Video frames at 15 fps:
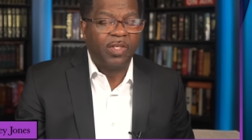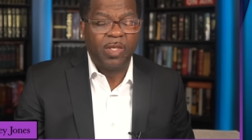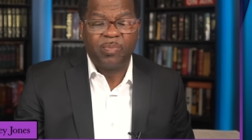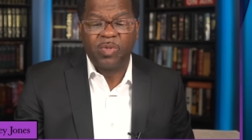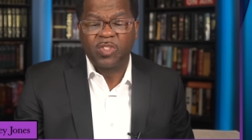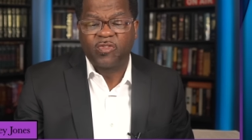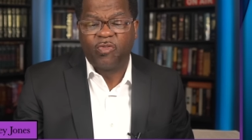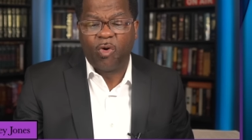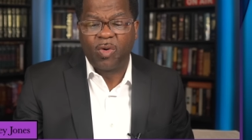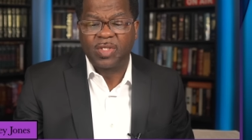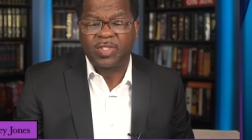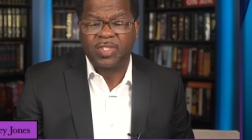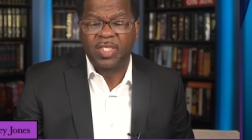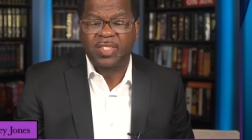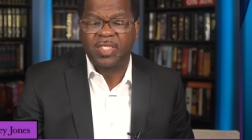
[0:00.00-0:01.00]
Philippians
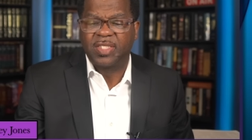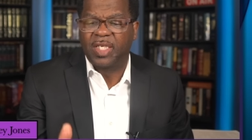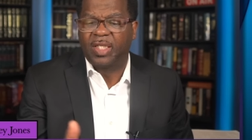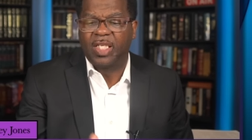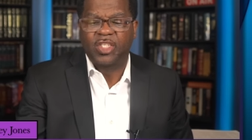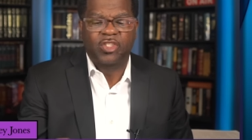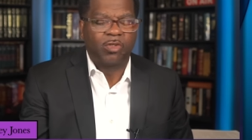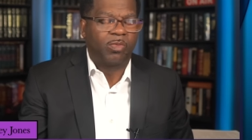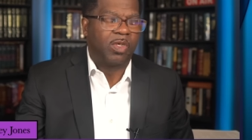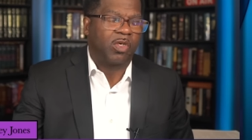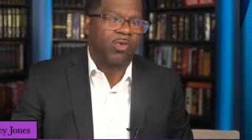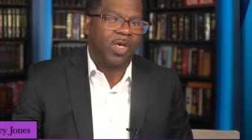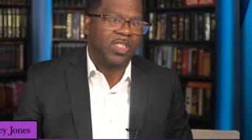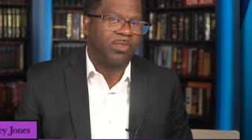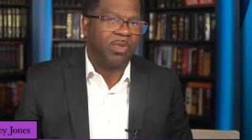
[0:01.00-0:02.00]
4:6, he said, let your
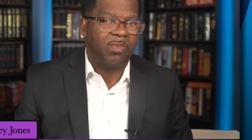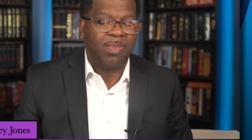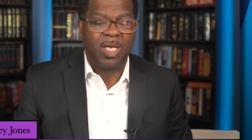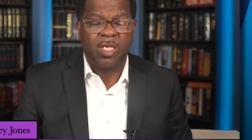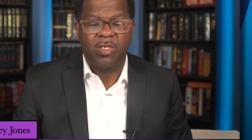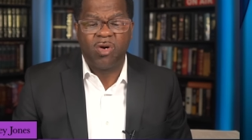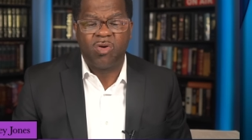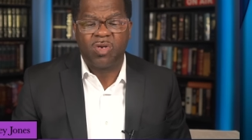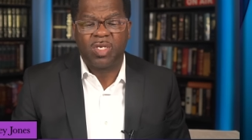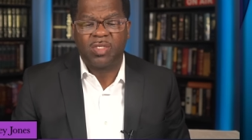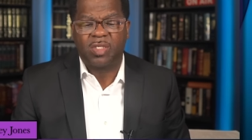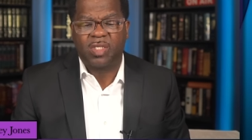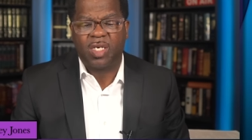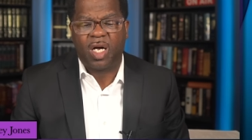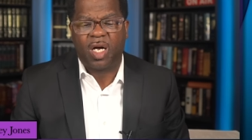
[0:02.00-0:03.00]
request be made known
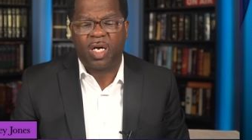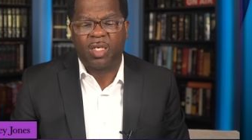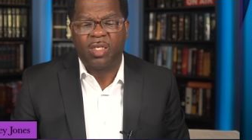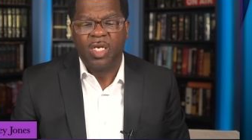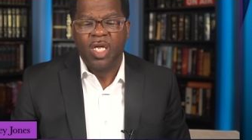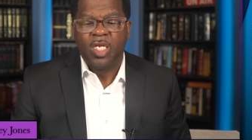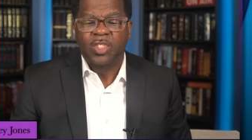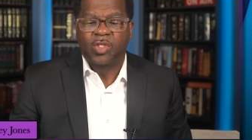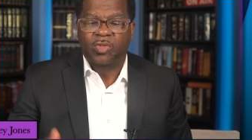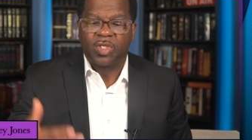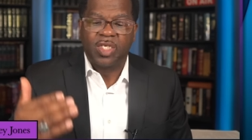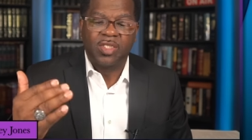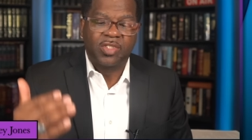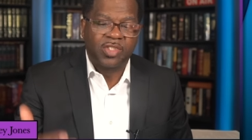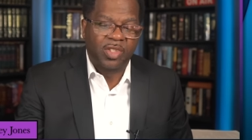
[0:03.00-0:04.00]
unto God.
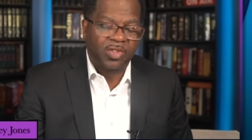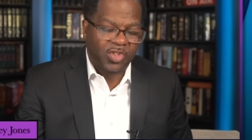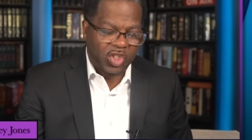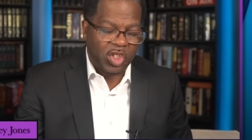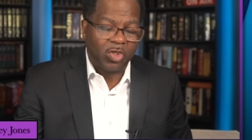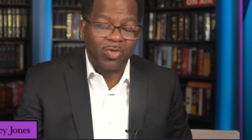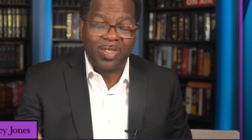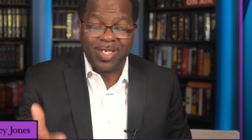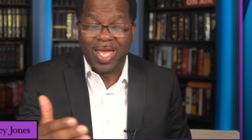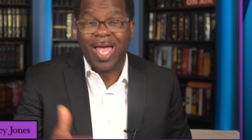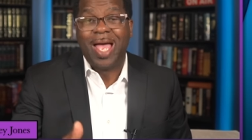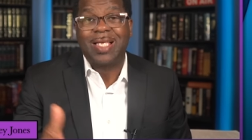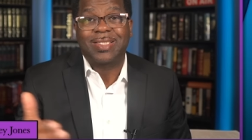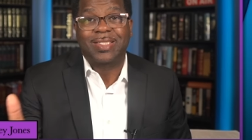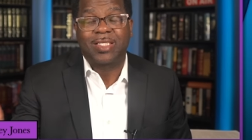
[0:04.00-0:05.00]
So the centurion
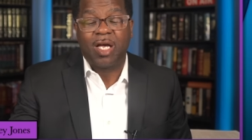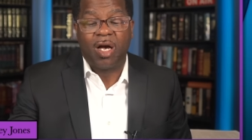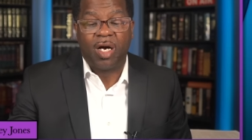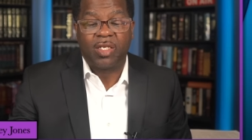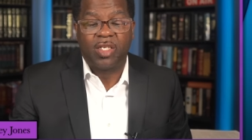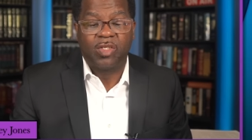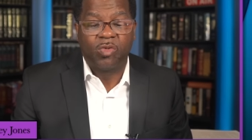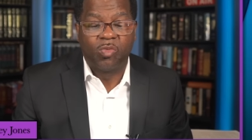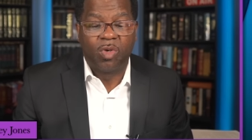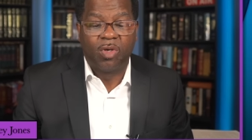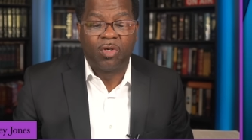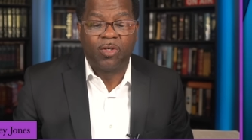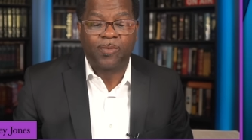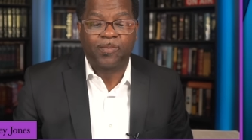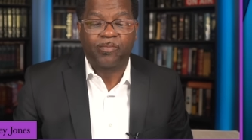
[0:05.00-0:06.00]
asked God in the
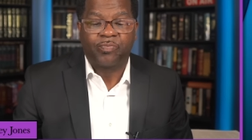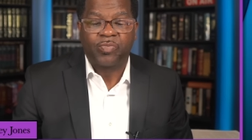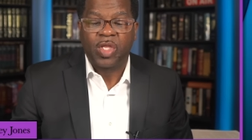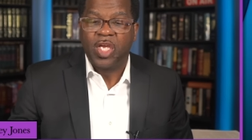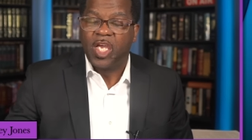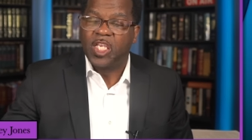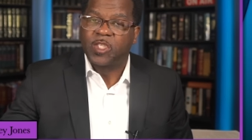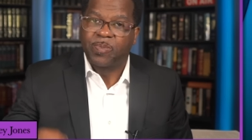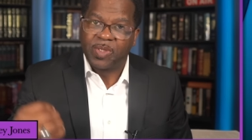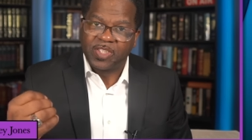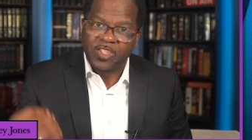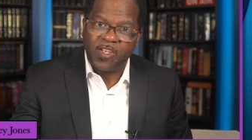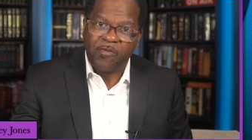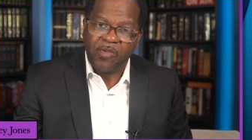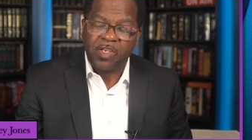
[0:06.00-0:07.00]
word. He
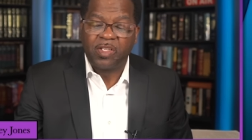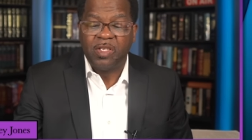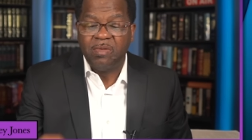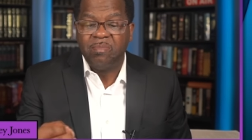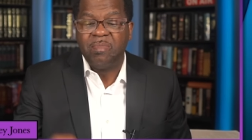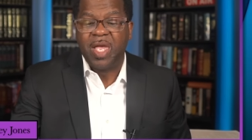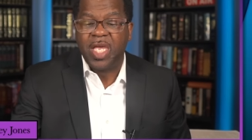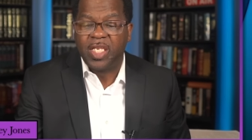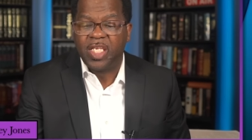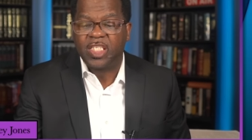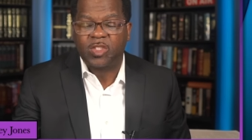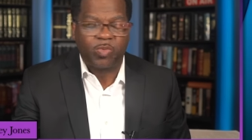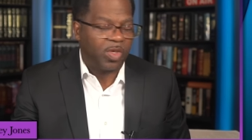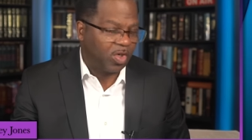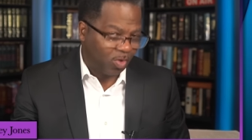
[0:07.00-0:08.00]
specifically made
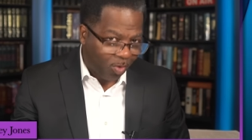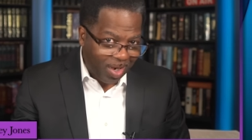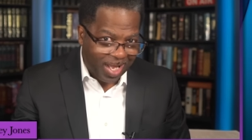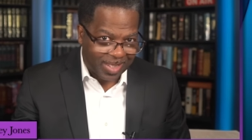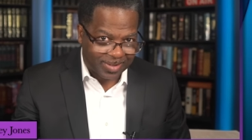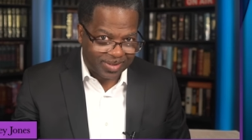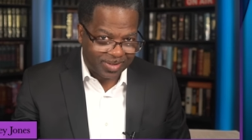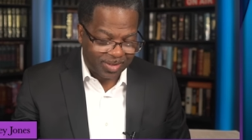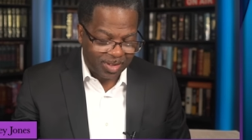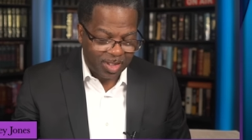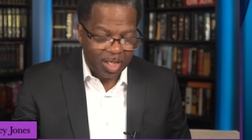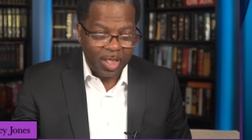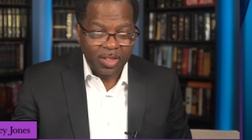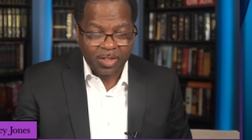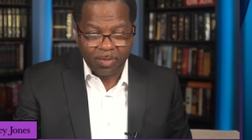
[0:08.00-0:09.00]
his request.
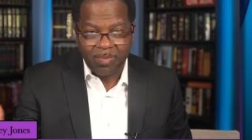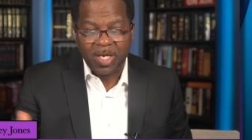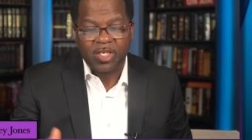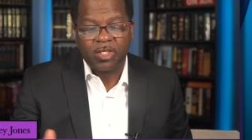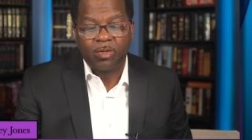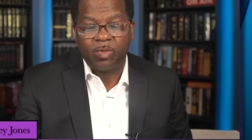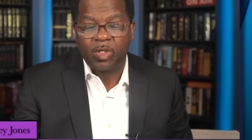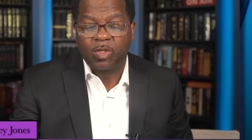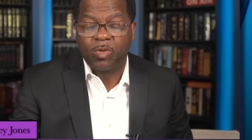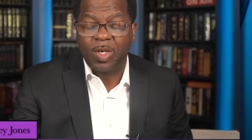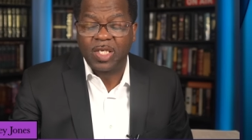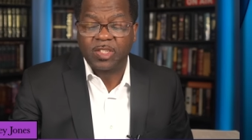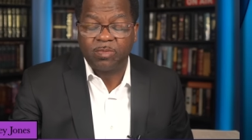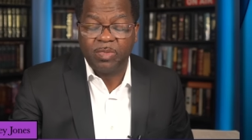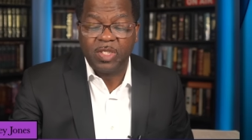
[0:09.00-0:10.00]
To make your
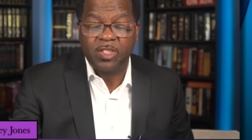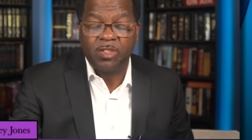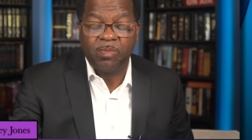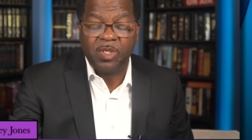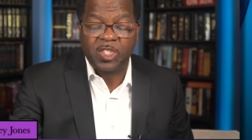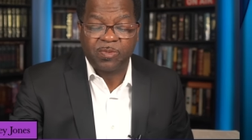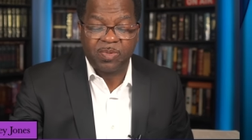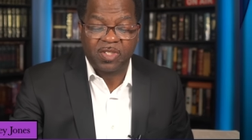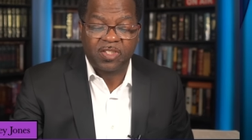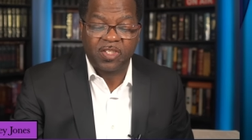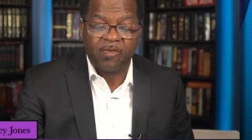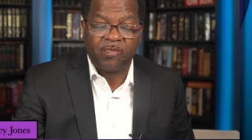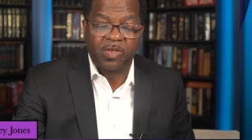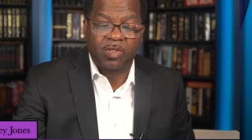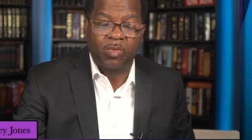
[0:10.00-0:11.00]
request means to be
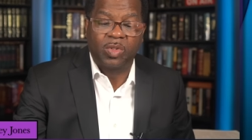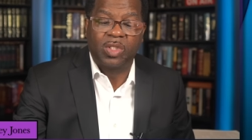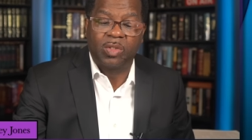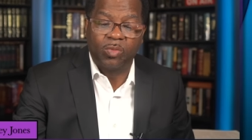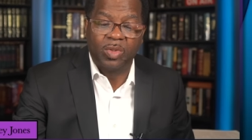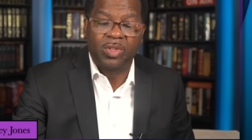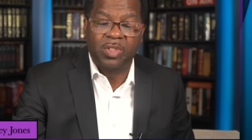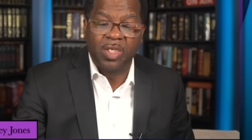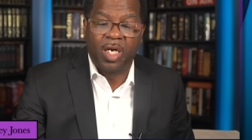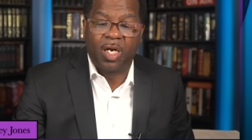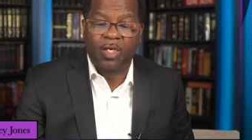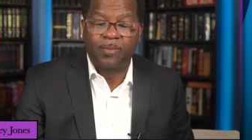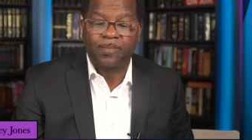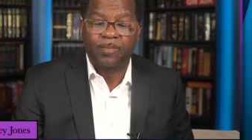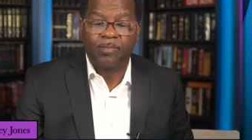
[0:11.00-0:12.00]
specific with
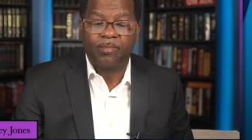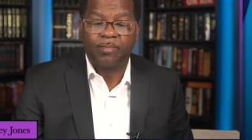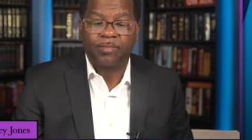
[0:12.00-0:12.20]
God.